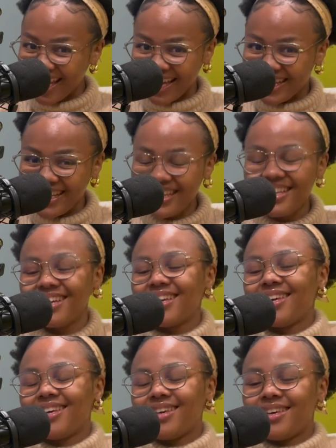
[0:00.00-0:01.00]
again.
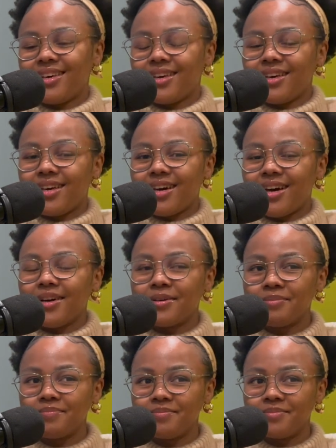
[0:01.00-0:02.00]

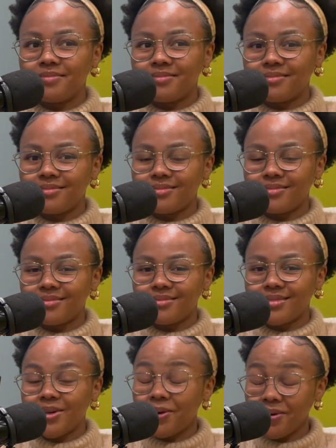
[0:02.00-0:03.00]
This
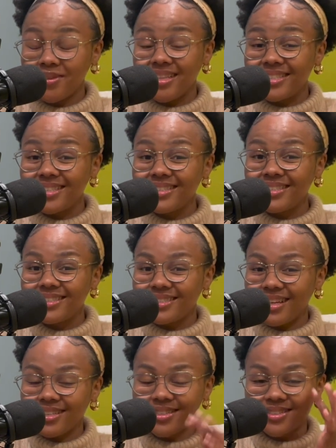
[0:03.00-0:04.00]
is
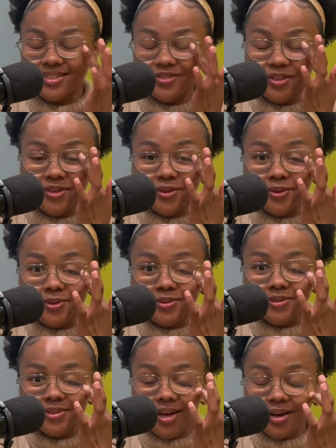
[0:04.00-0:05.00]
such a
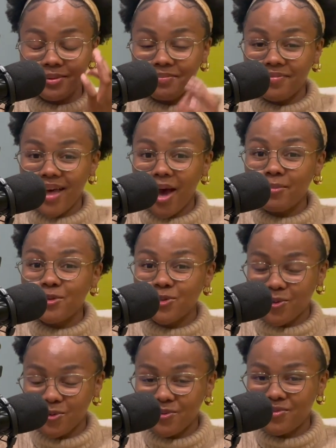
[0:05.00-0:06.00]
difficult
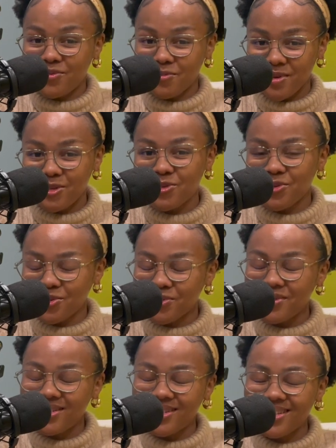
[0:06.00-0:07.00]
episode for me to
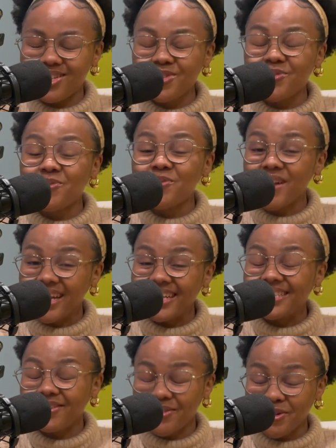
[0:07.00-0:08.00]
shoot. This is
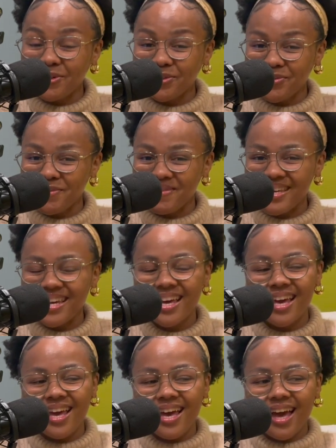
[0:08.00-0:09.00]
really difficult for me.
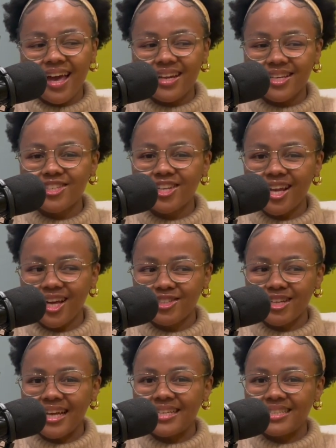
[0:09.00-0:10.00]
I literally had
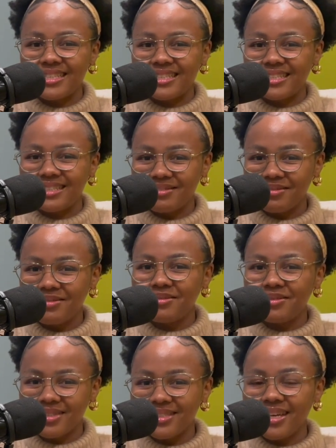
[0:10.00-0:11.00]
to like
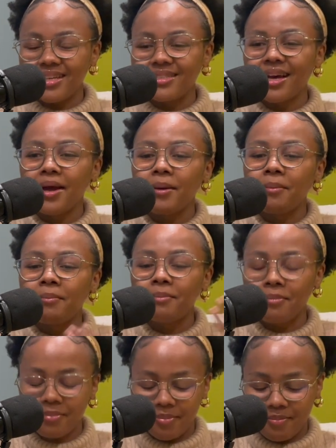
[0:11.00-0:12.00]
take time,
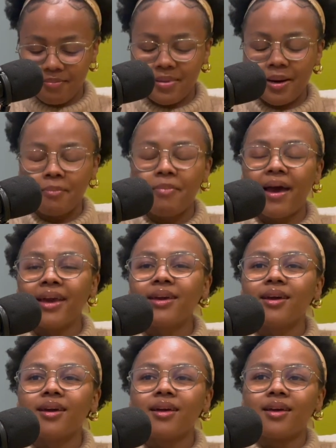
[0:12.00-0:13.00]
but I'm back.
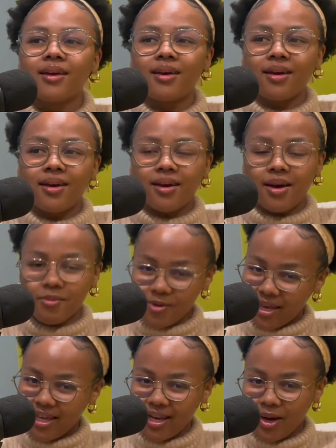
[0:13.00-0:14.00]
I'm
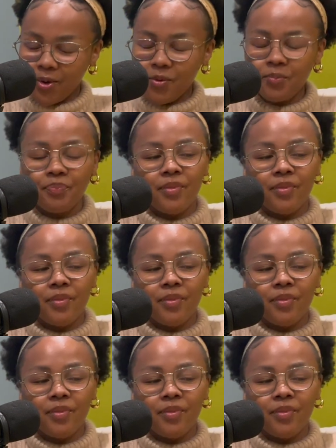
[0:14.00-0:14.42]
okay now.